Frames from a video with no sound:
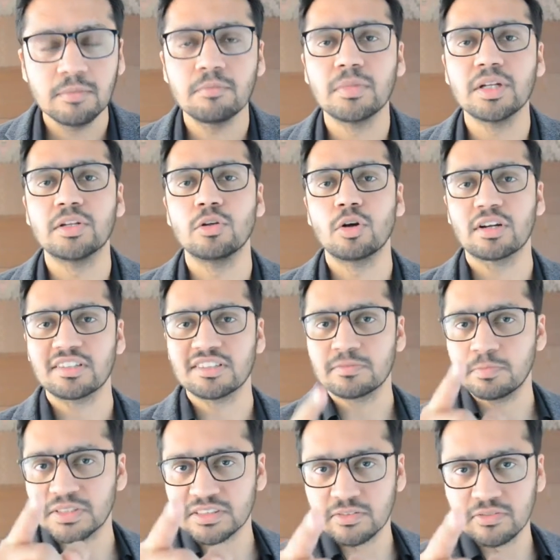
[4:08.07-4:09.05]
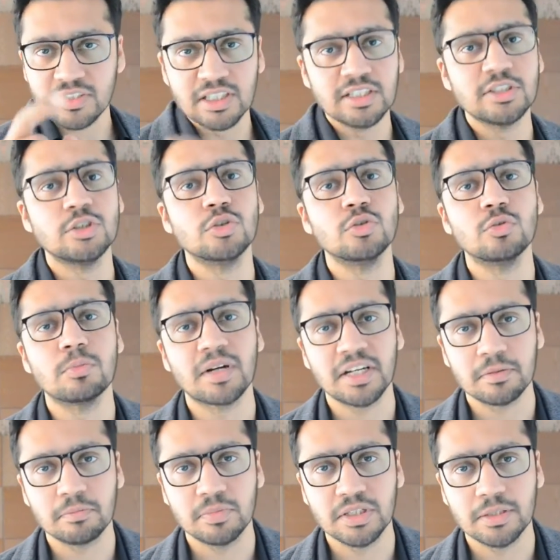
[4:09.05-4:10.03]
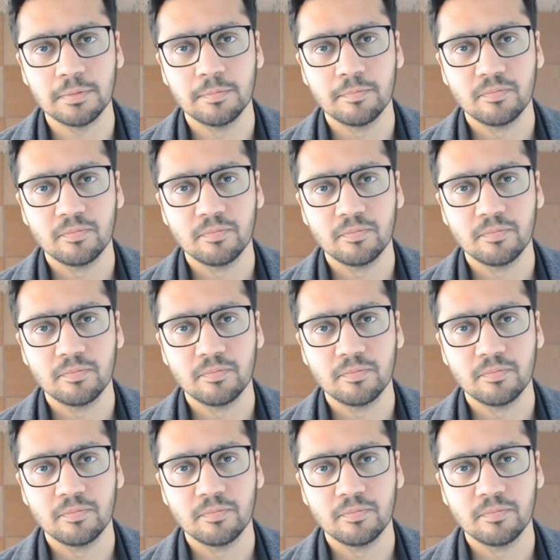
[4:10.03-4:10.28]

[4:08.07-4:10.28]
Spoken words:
but not specifically you might be.